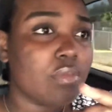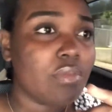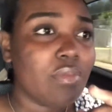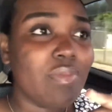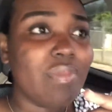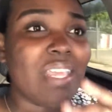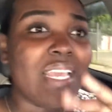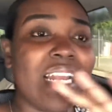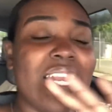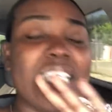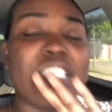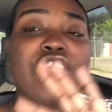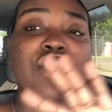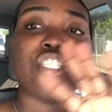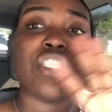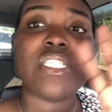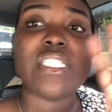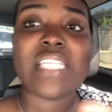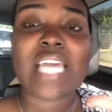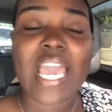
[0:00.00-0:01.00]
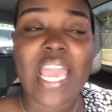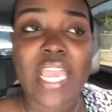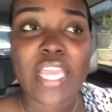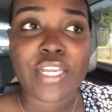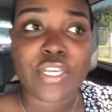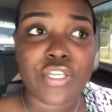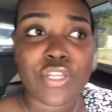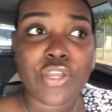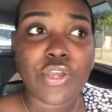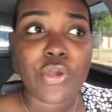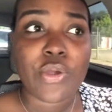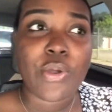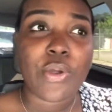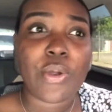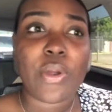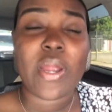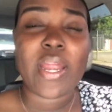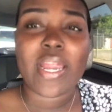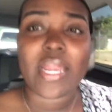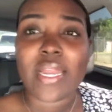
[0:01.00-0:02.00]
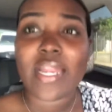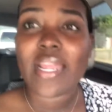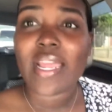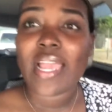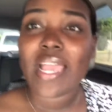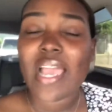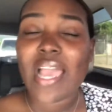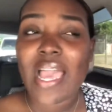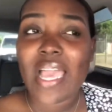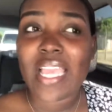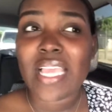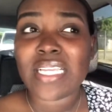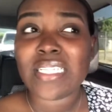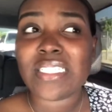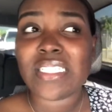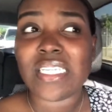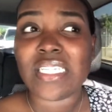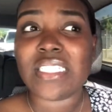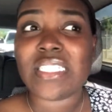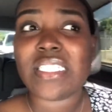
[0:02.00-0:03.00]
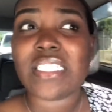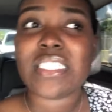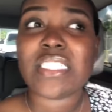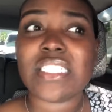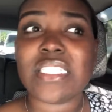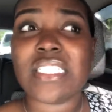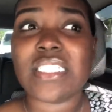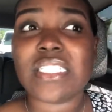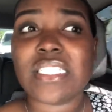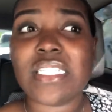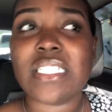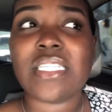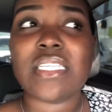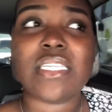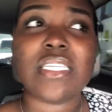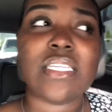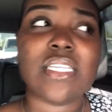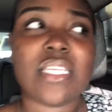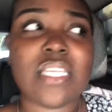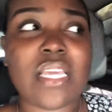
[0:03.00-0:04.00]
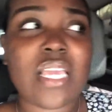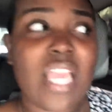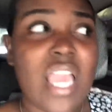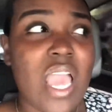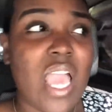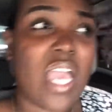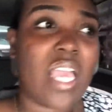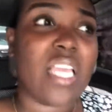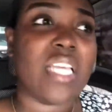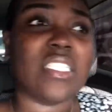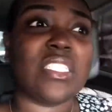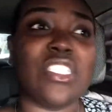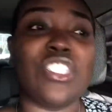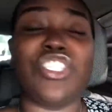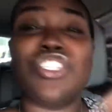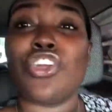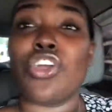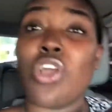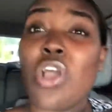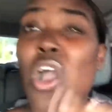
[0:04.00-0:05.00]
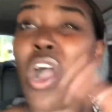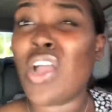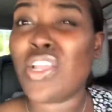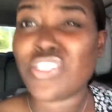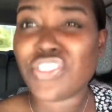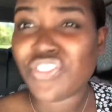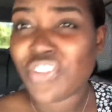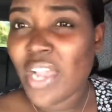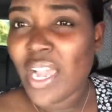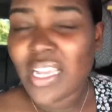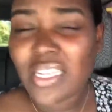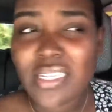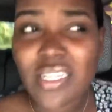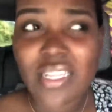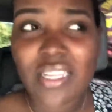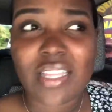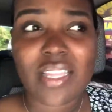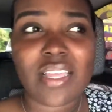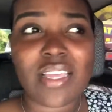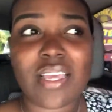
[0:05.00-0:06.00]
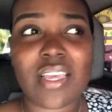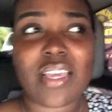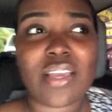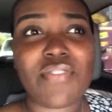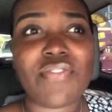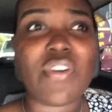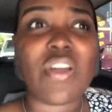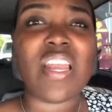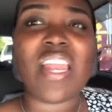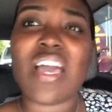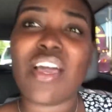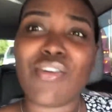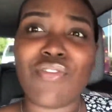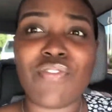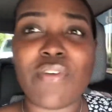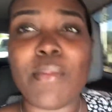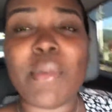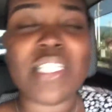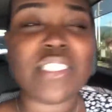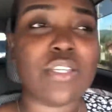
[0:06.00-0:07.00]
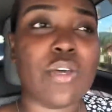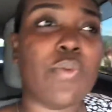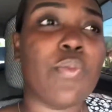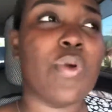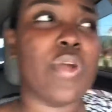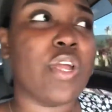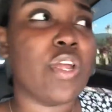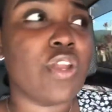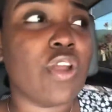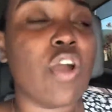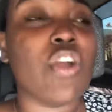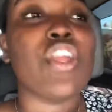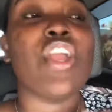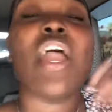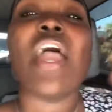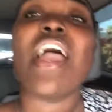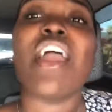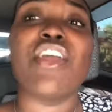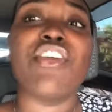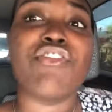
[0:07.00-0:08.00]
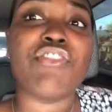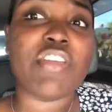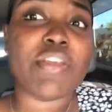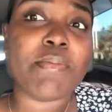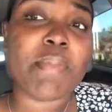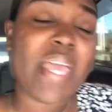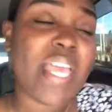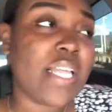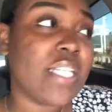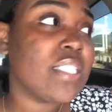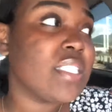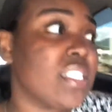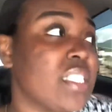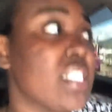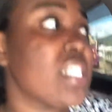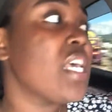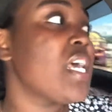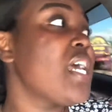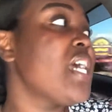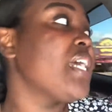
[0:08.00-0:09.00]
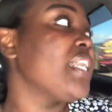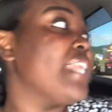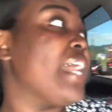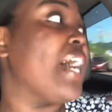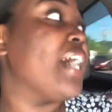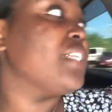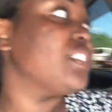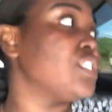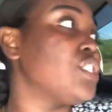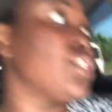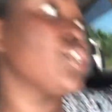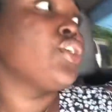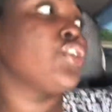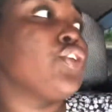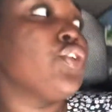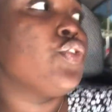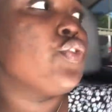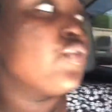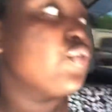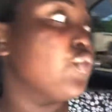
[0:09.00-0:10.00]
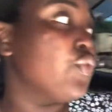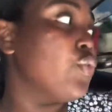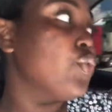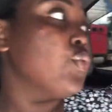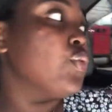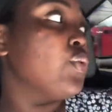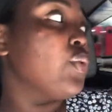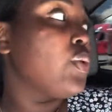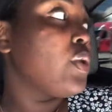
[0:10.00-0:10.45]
let you sign your I guess it's your contract for lack of a better word, or your agreement that you